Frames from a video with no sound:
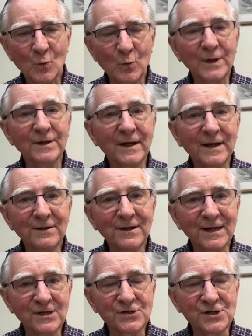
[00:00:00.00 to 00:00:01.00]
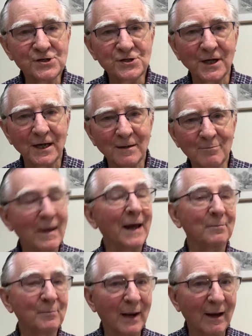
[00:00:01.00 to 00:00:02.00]
within the existing
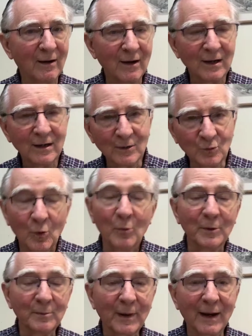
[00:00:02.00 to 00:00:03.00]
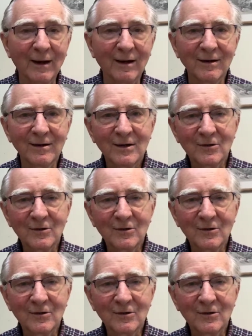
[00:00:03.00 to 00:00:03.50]
manpower, womanpower